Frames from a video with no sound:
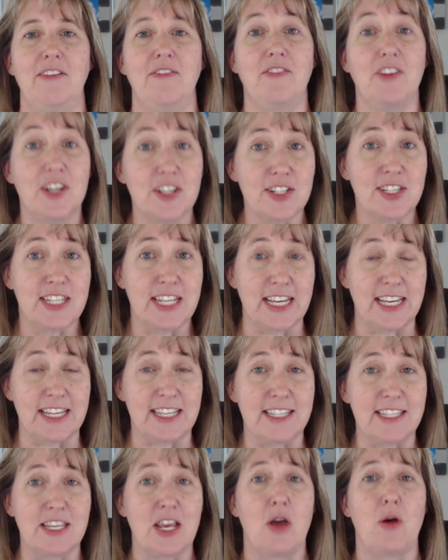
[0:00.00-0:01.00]

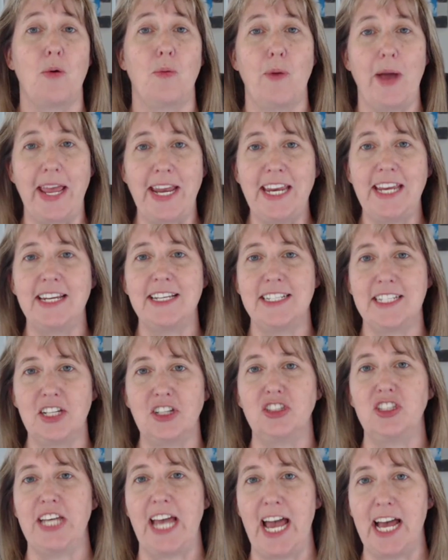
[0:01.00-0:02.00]
Versus waiting
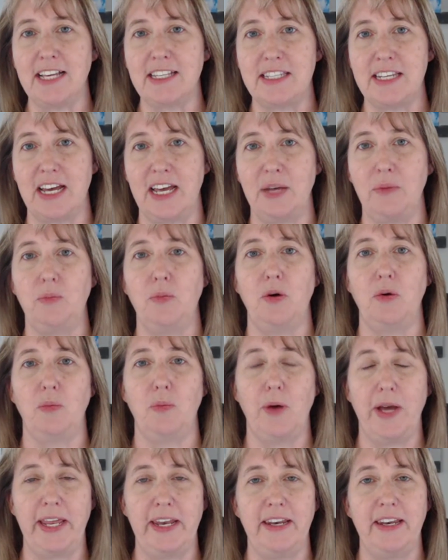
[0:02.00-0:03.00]
until tax time
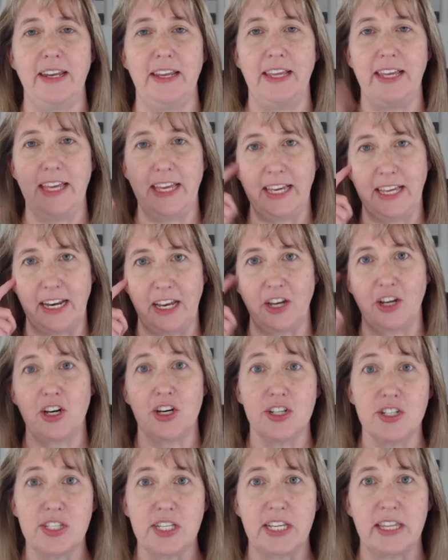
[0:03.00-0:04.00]
when it
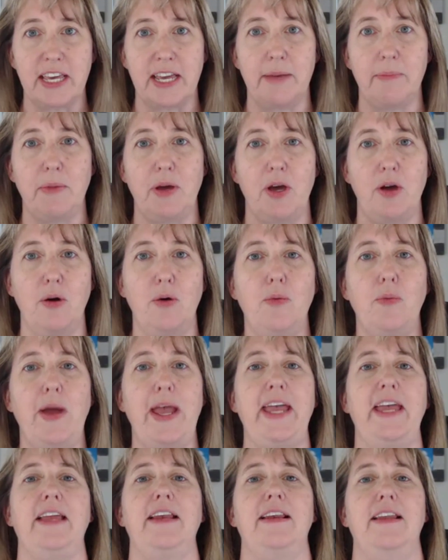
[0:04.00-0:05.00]
occurs to them, oh
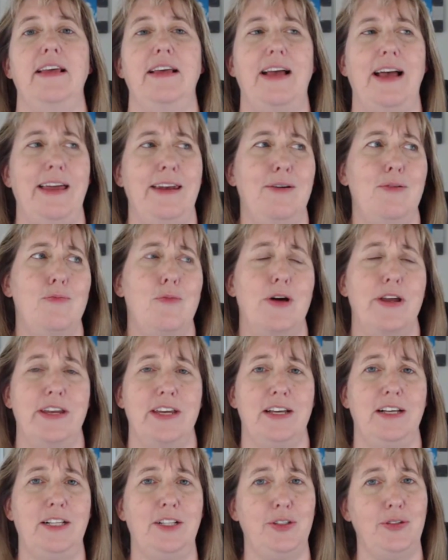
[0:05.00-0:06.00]
wait, I don't want
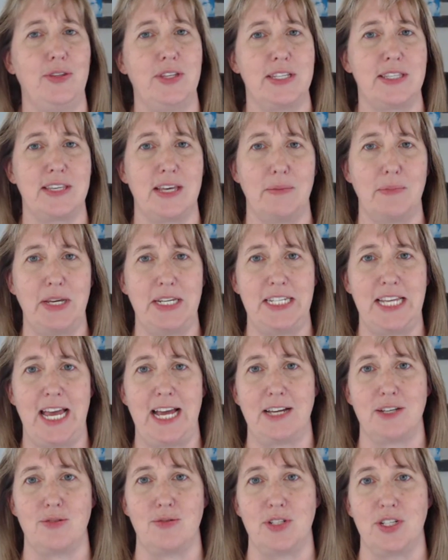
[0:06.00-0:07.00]
to include this on my
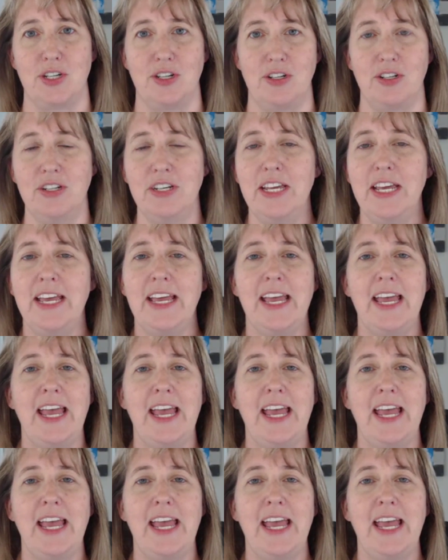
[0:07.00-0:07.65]
tax return,